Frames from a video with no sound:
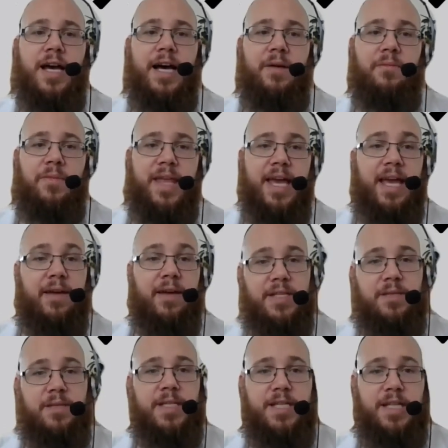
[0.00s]
They gave us
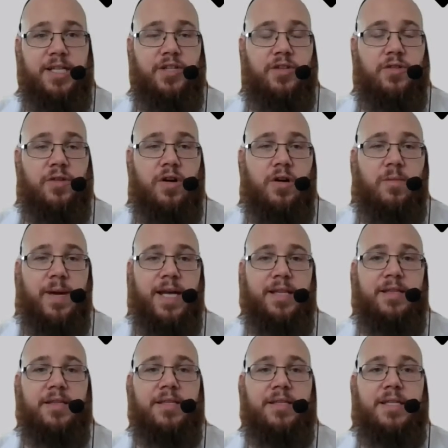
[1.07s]
some additional
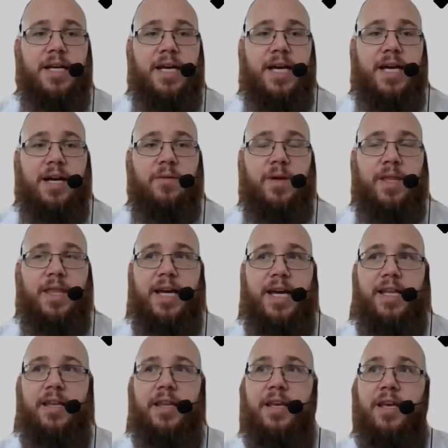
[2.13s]
comments. We
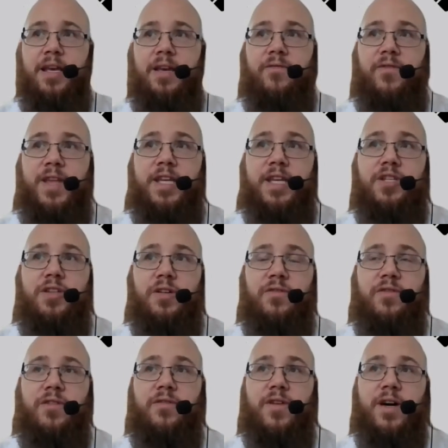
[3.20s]
then finished
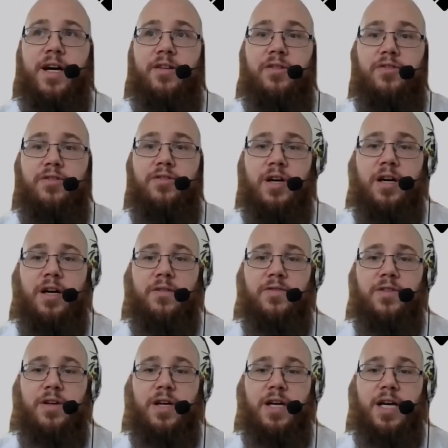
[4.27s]
off the final
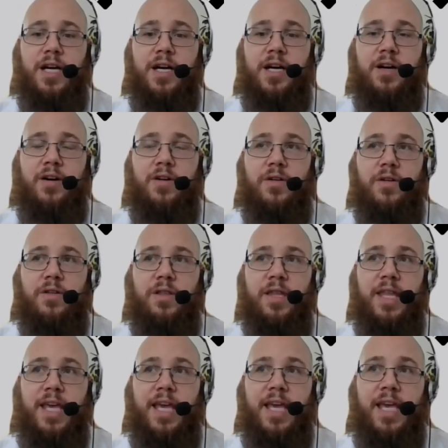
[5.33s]
draft on
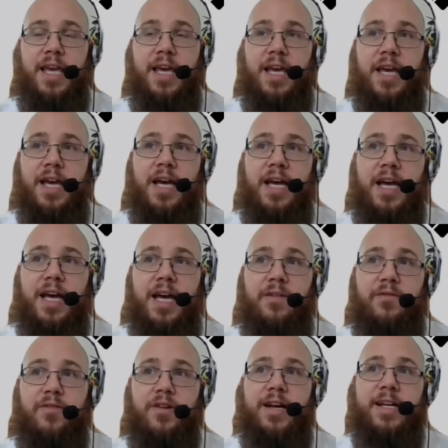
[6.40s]
the
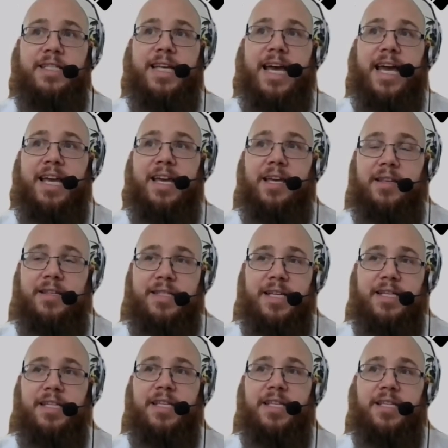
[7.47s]
Friday,
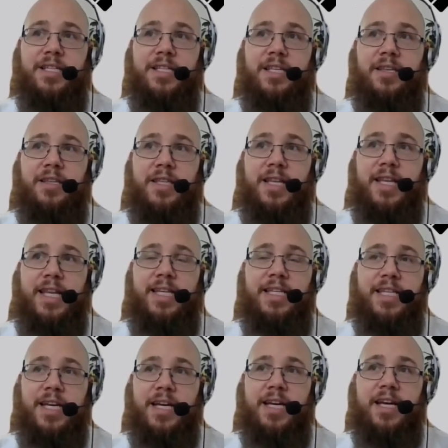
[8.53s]
sent it to the
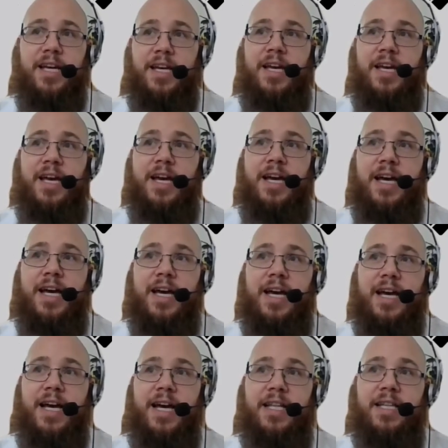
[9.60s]
leader
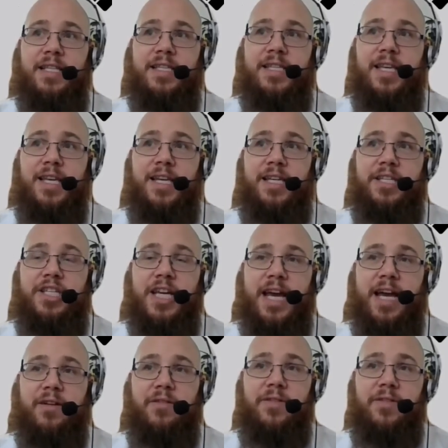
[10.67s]
and the chair of the